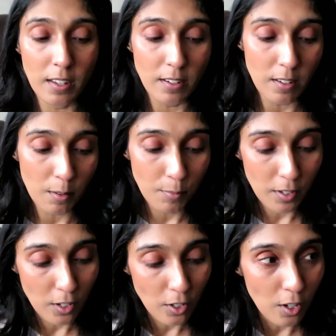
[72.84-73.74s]
and I'm
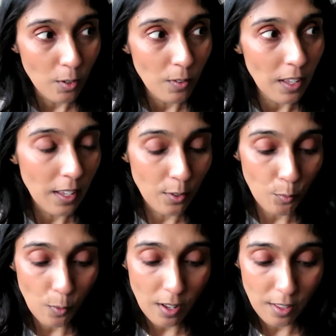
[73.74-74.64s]
gonna go
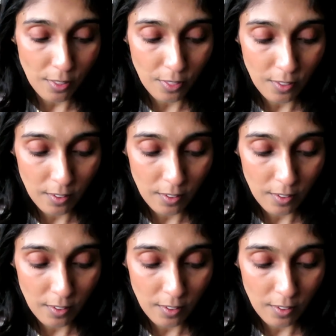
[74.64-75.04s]
in with,